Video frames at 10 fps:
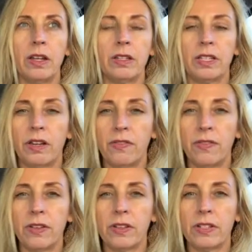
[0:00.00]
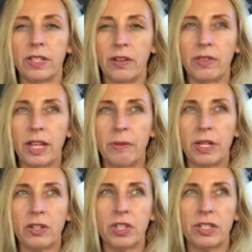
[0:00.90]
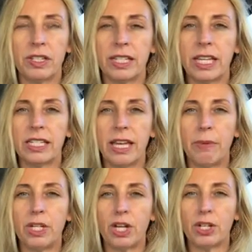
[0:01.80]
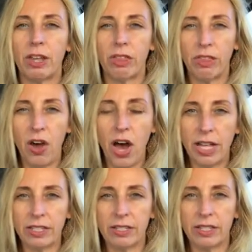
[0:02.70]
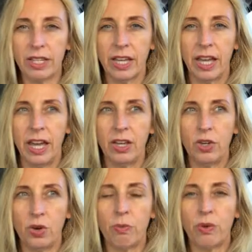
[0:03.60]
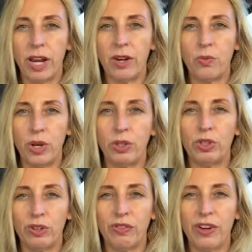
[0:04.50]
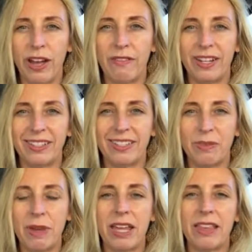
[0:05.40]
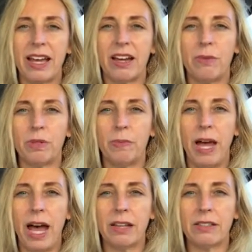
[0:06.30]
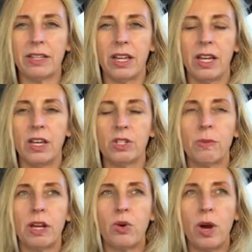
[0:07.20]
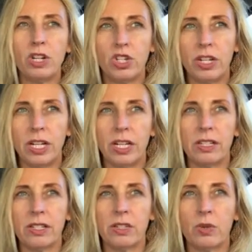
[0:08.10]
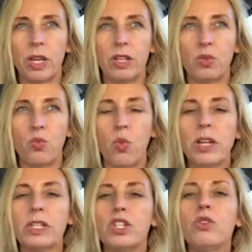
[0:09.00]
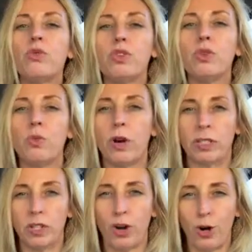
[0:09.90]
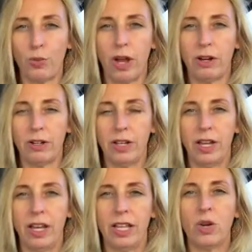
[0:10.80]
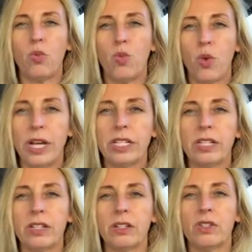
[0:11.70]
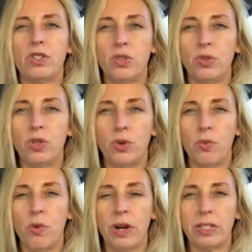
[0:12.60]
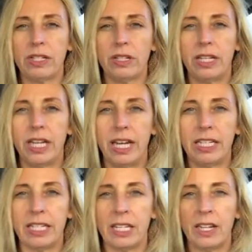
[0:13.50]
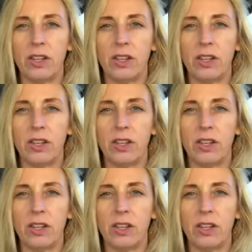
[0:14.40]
self-sabotaging, success-sabotaging thoughts, your brain will look for evidence to make that come to pass. So my question is what do you want to hardwire? Like, what do you want to get